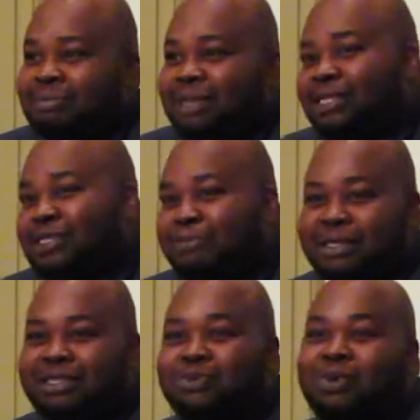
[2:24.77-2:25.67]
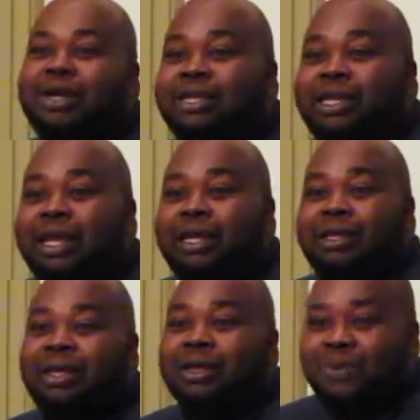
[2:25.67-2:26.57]
that's the business we're in today.
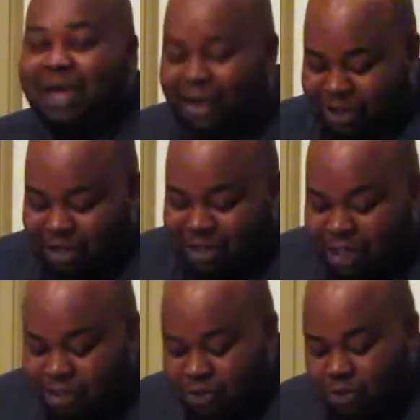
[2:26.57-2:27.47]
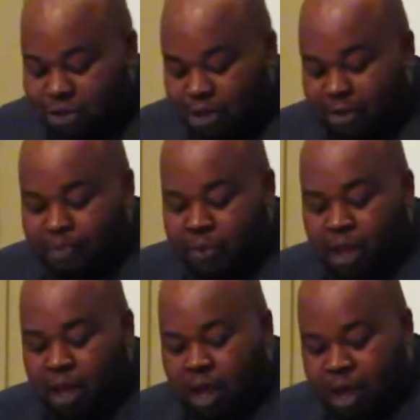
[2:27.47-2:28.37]
We have to get test scores up.
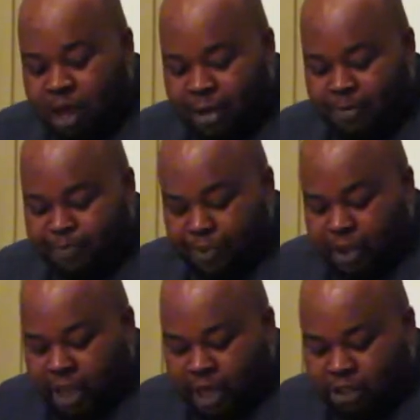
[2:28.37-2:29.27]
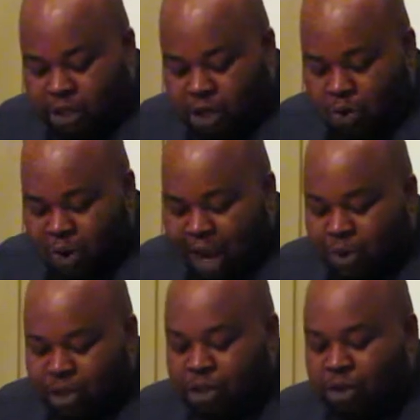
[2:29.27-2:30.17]
And so what I
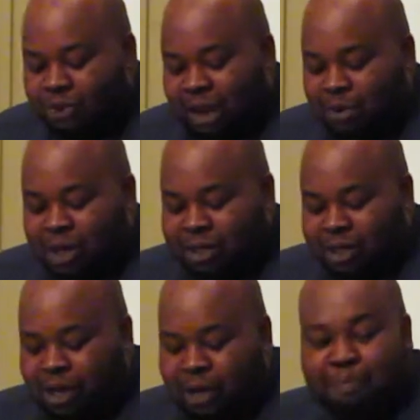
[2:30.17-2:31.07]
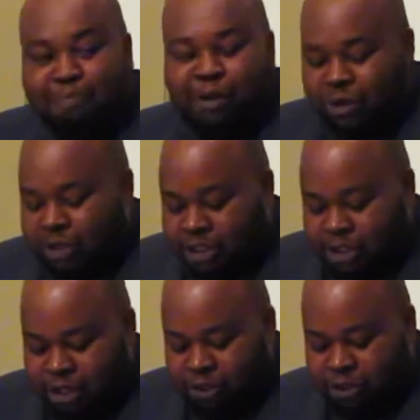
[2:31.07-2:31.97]
want to do is I want to build their
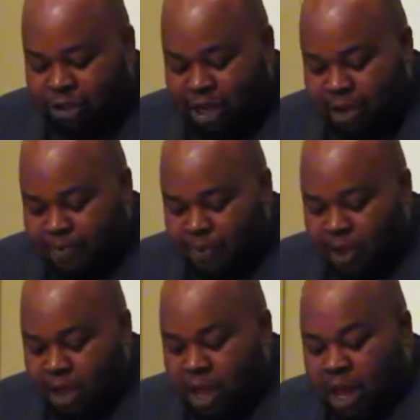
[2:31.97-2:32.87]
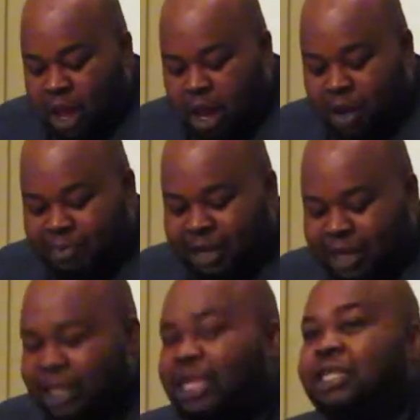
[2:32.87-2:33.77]
skill set.
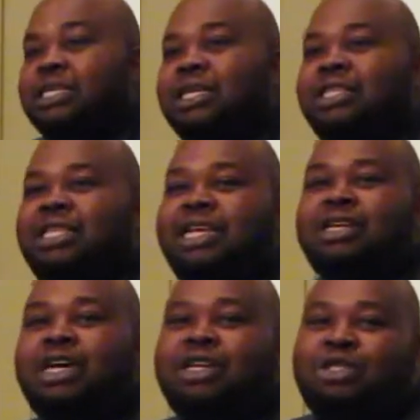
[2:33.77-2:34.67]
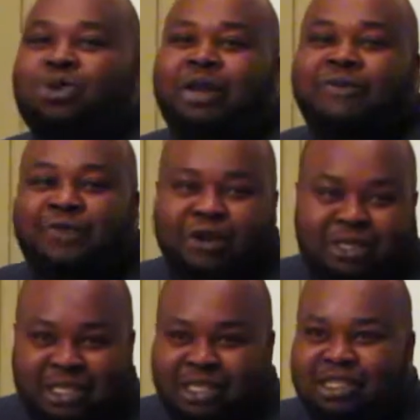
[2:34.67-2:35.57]
In addition, this
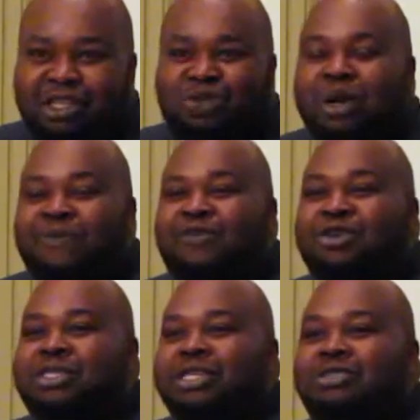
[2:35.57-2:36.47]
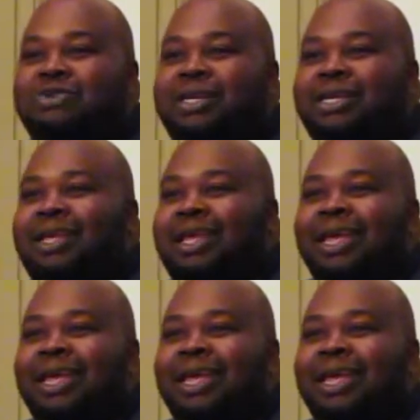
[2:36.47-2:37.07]
is the 21st century